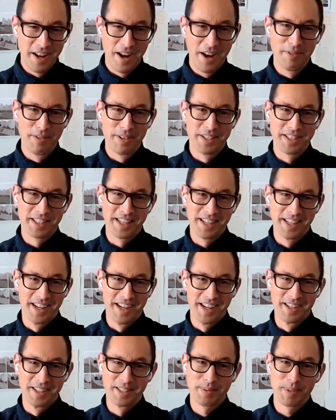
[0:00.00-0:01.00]
the office
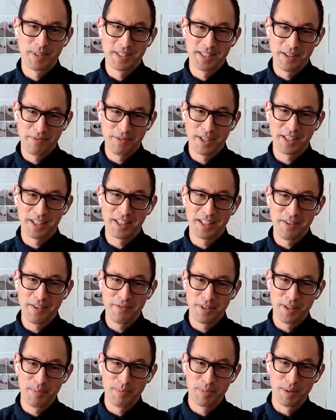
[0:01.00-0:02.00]
specifically
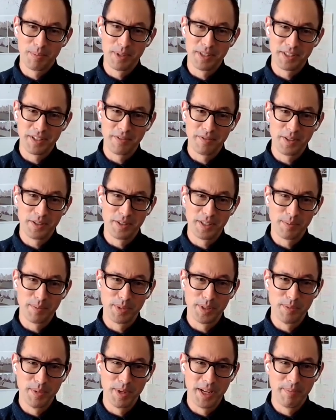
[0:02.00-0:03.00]
for the purpose of using
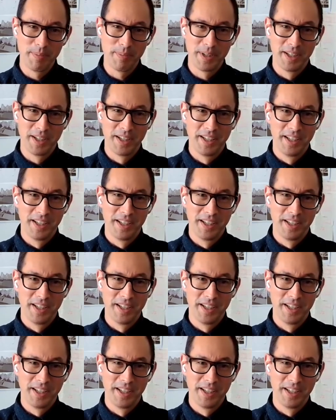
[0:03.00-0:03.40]
Bluebeam.